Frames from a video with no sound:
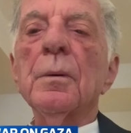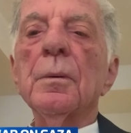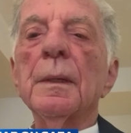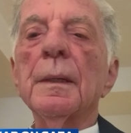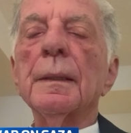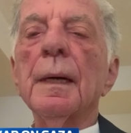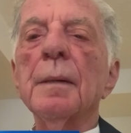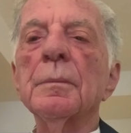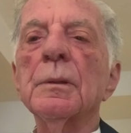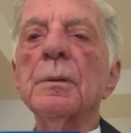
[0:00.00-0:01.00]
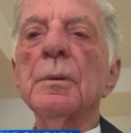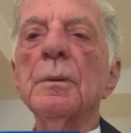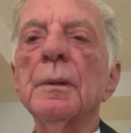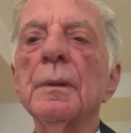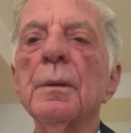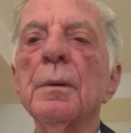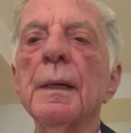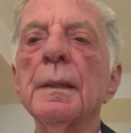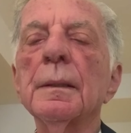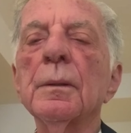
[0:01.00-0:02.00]
know, when it comes to
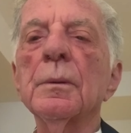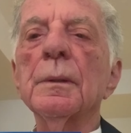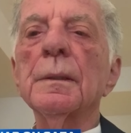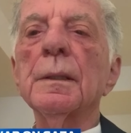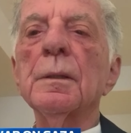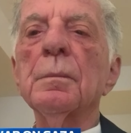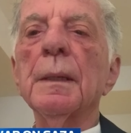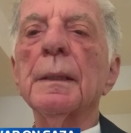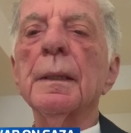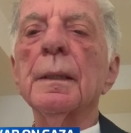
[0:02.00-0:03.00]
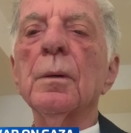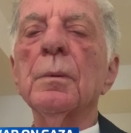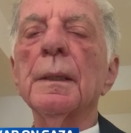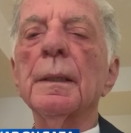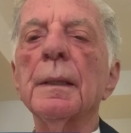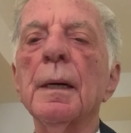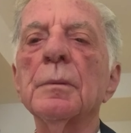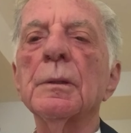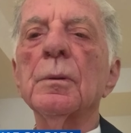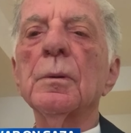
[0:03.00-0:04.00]
Iran, the decision-making, or when it
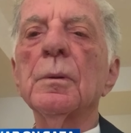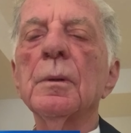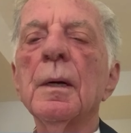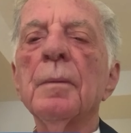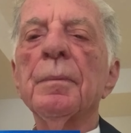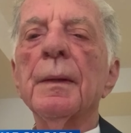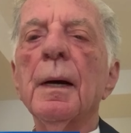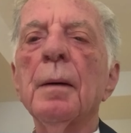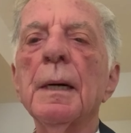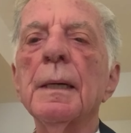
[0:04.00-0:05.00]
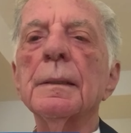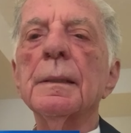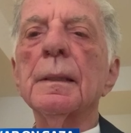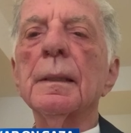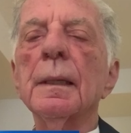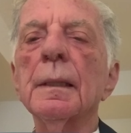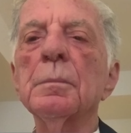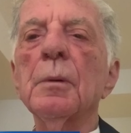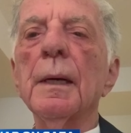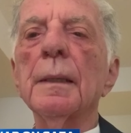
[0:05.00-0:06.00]
comes to Hamas,
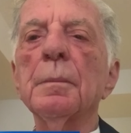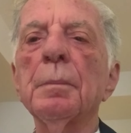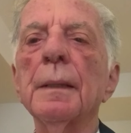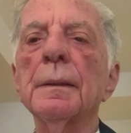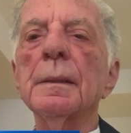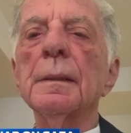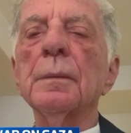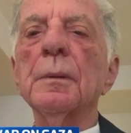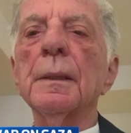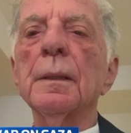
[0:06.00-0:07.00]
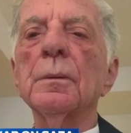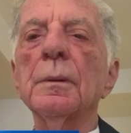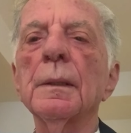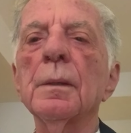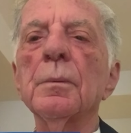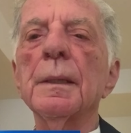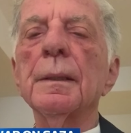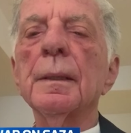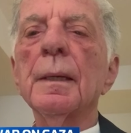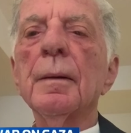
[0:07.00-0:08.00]
Hezbollah, the partners that we need to deal with,